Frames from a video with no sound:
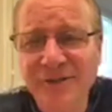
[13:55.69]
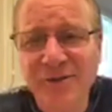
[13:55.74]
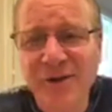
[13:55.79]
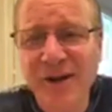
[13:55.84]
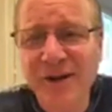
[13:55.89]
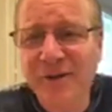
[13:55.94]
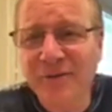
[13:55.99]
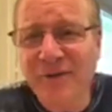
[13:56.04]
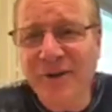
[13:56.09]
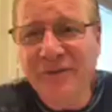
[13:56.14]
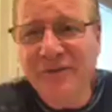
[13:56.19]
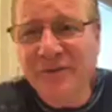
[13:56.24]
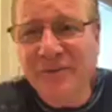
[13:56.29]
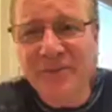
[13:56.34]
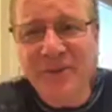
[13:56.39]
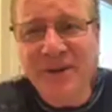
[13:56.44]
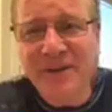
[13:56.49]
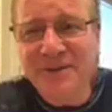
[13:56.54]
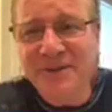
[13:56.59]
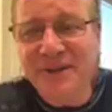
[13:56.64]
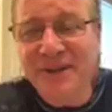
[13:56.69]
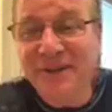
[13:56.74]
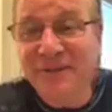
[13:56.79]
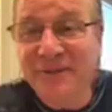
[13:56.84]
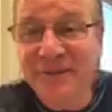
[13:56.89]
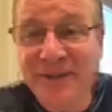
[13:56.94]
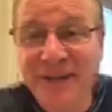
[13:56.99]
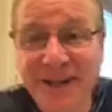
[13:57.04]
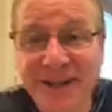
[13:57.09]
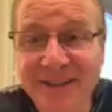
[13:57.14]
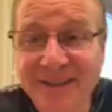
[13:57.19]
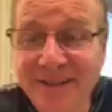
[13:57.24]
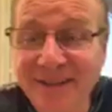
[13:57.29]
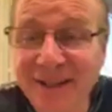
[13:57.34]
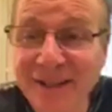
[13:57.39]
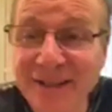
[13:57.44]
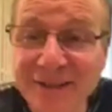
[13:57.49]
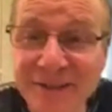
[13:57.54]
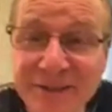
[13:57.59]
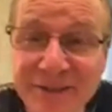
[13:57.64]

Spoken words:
trying to run for president of the United States.